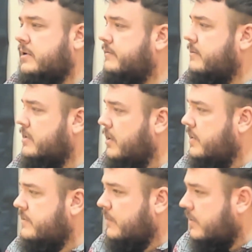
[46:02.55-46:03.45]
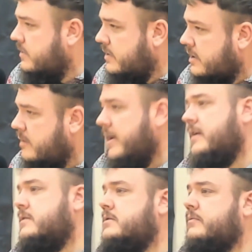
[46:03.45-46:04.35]
from the going forth of the
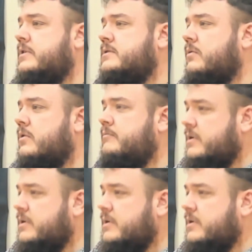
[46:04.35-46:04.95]
command to restore and